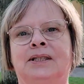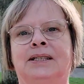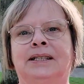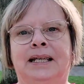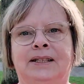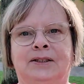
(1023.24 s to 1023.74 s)
and
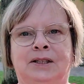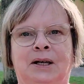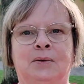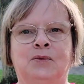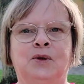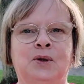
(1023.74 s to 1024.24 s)
take the
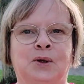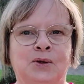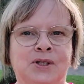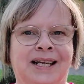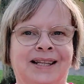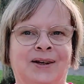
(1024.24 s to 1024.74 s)
time to
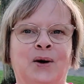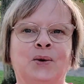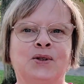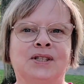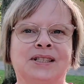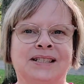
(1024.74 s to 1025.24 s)
crochet
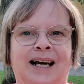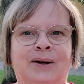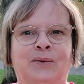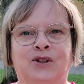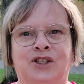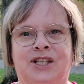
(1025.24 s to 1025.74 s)
those
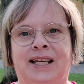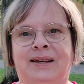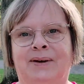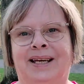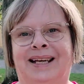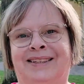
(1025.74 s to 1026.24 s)
and watch
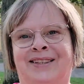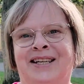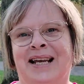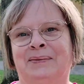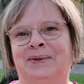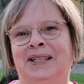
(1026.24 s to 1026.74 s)
TV at the
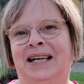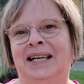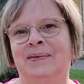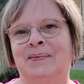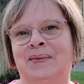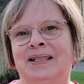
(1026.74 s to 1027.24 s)
same time.